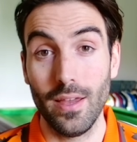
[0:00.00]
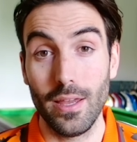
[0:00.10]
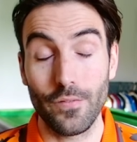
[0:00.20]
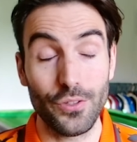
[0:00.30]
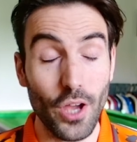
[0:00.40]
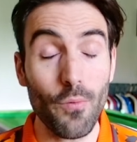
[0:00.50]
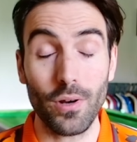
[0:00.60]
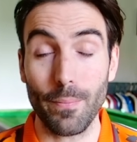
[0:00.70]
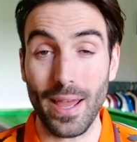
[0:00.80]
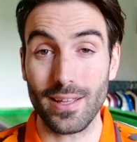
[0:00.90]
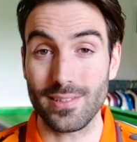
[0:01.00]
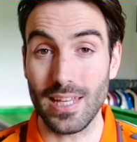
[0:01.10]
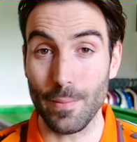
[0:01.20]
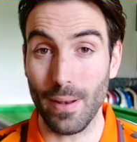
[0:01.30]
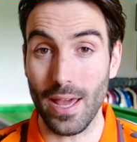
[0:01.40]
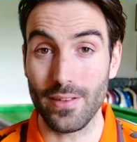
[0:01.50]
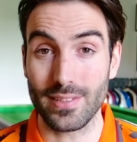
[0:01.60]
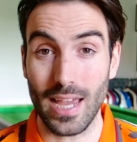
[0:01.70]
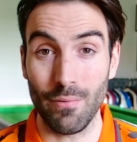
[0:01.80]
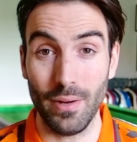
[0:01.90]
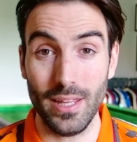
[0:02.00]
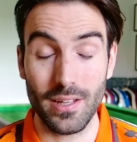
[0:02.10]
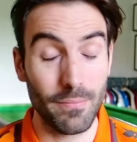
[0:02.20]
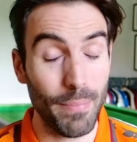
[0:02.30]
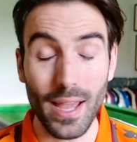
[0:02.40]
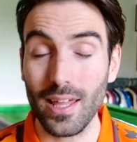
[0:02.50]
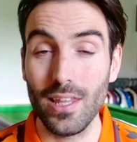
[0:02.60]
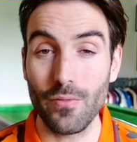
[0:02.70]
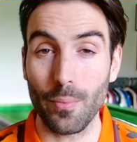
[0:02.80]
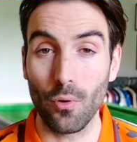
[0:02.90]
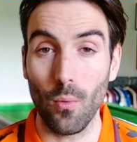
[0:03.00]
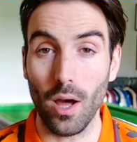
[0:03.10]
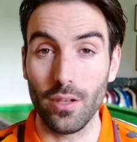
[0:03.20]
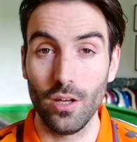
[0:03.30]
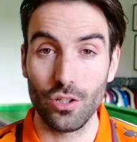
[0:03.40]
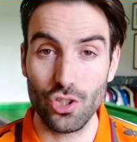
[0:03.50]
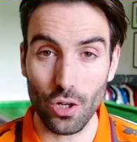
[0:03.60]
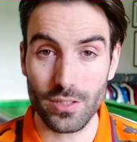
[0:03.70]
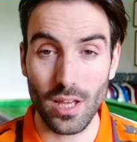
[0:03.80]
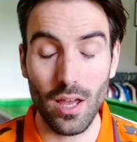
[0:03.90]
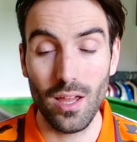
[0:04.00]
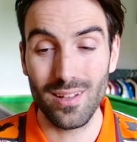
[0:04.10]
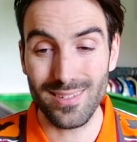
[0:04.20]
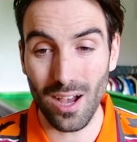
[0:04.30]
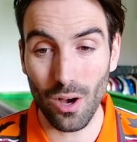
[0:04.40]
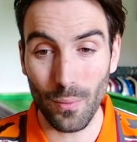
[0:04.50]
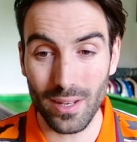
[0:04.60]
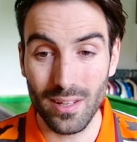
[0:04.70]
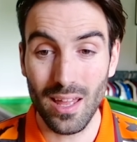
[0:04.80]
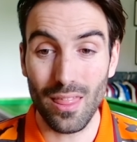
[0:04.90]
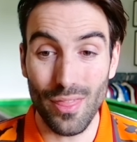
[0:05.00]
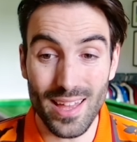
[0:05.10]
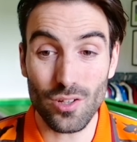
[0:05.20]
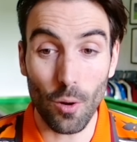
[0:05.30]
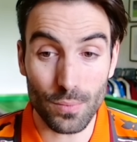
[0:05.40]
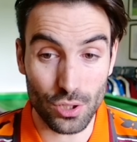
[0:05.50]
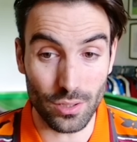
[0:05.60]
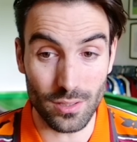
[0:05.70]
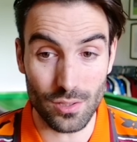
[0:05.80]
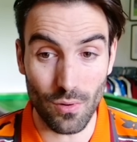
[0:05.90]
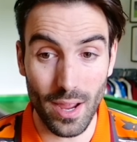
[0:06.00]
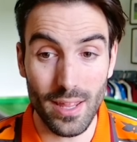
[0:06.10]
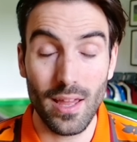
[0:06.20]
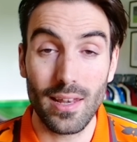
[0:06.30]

If you don't want to back a City player this game week, back a Liverpool one. Jota, Darwin, there's options, right?